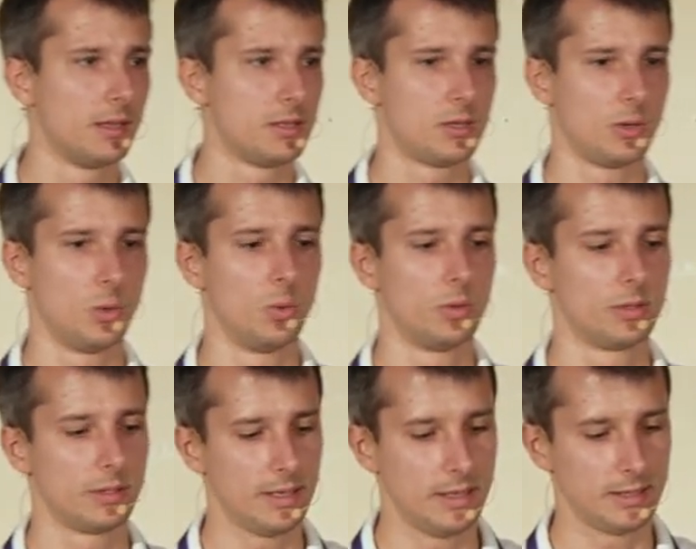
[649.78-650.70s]
So
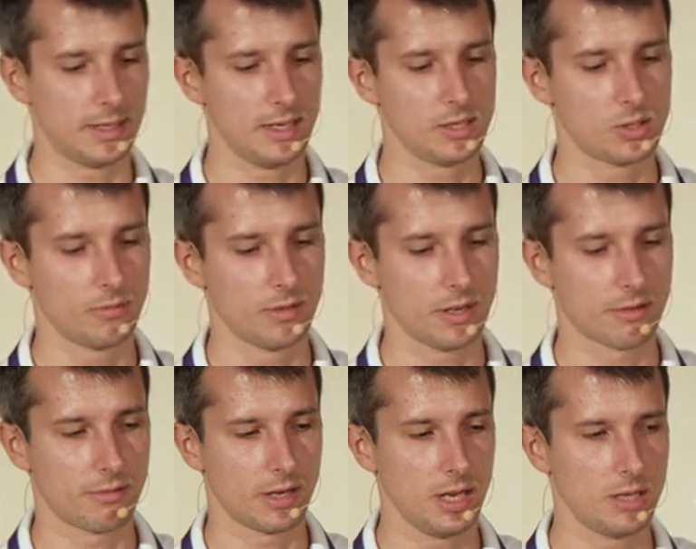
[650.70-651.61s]
in case of the
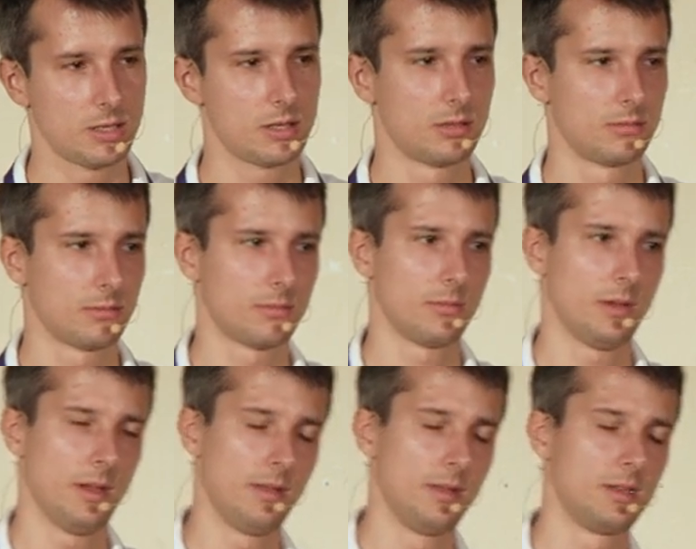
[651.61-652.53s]
aggregation
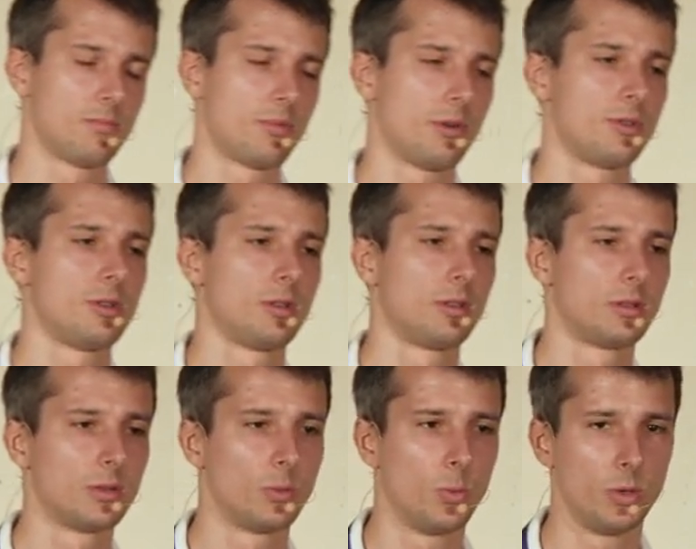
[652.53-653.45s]
in this project,
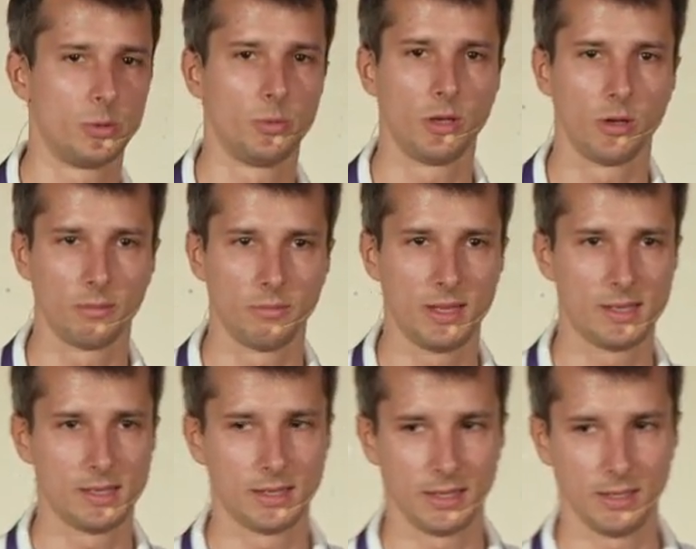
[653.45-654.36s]
what we got
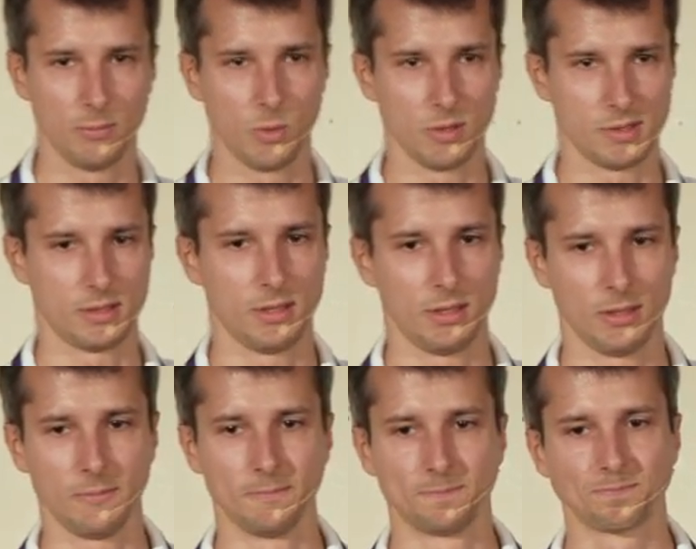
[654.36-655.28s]
basically was
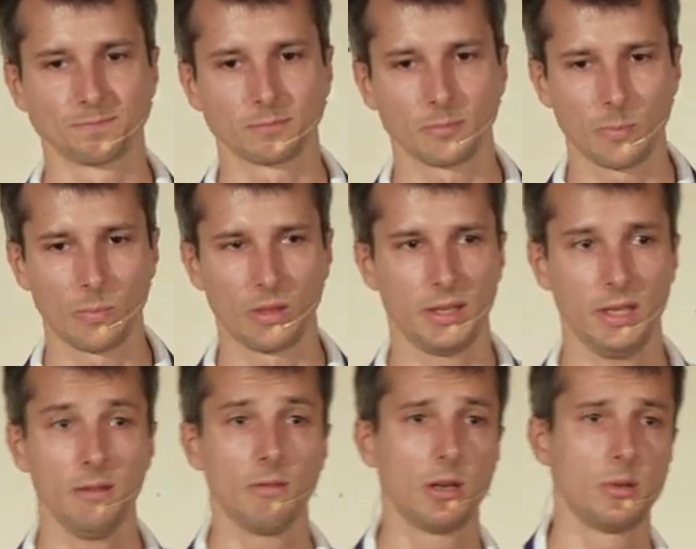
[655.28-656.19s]
the
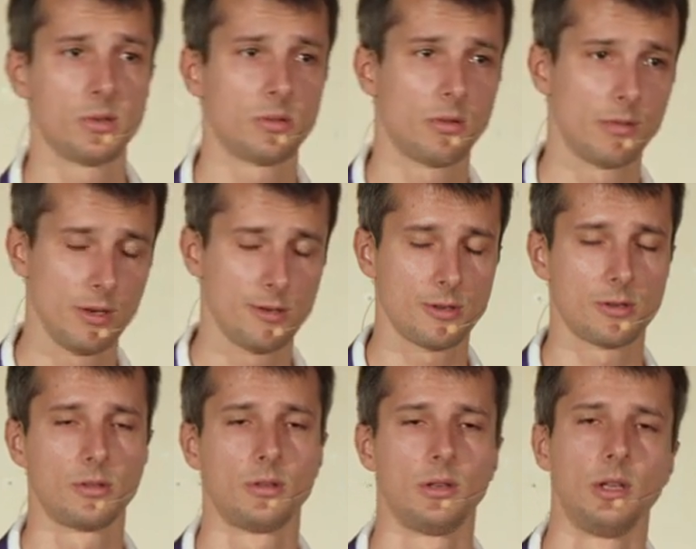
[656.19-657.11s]
key value
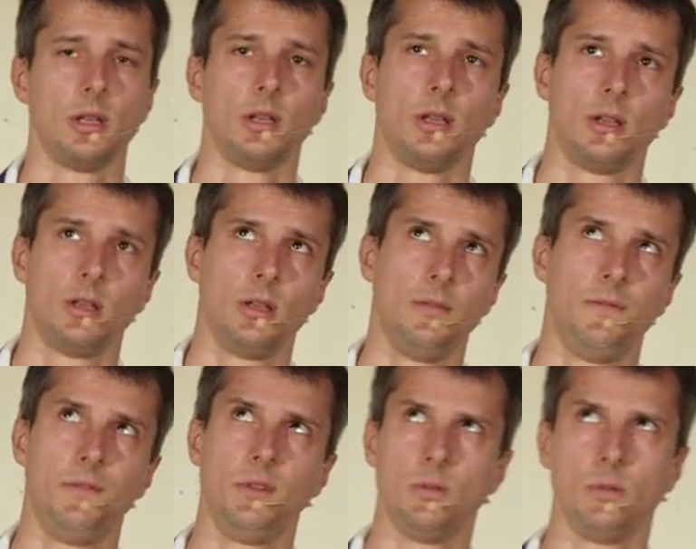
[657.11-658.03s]
storage.
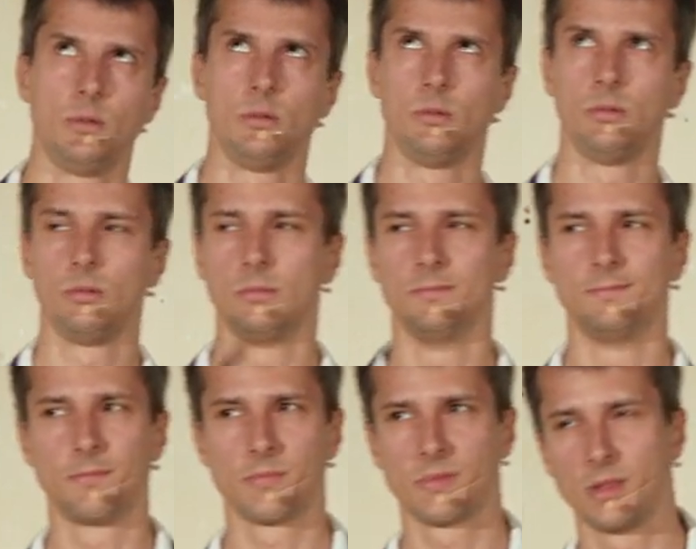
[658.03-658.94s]
If you
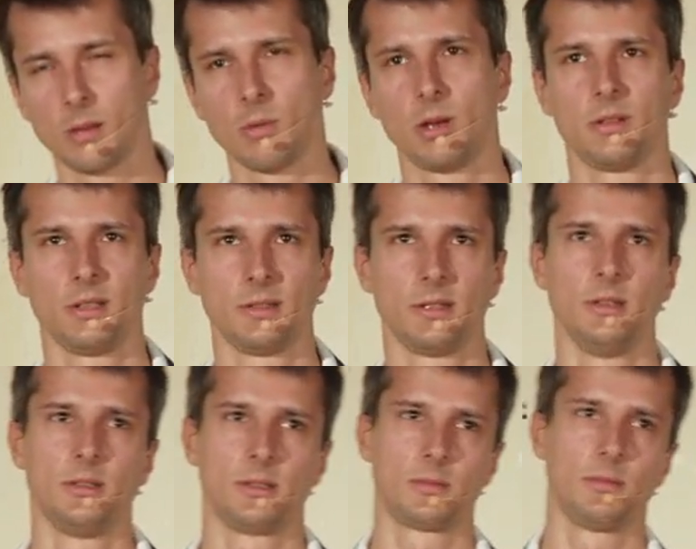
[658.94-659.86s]
think about it,
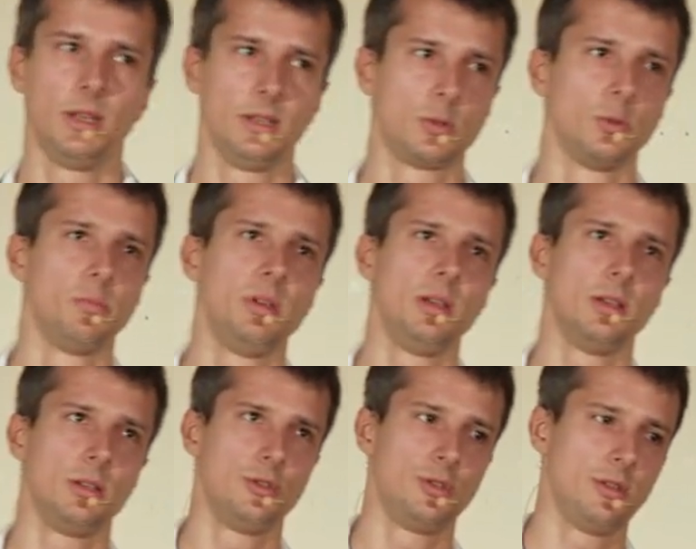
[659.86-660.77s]
it's, it could
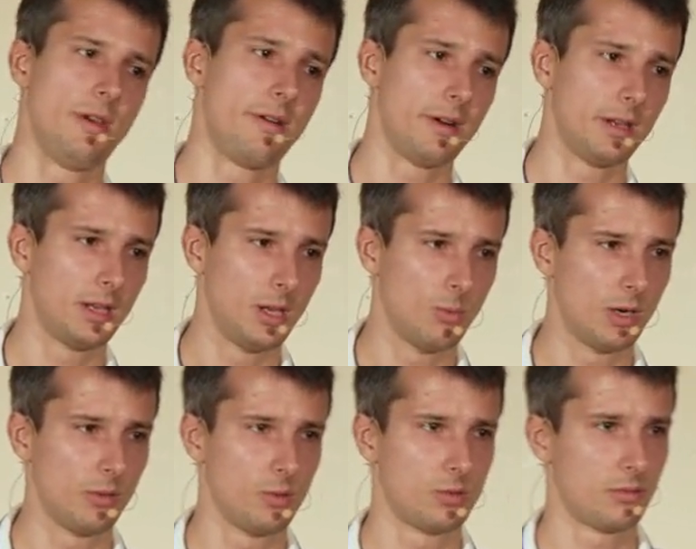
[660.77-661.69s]
be a generic key value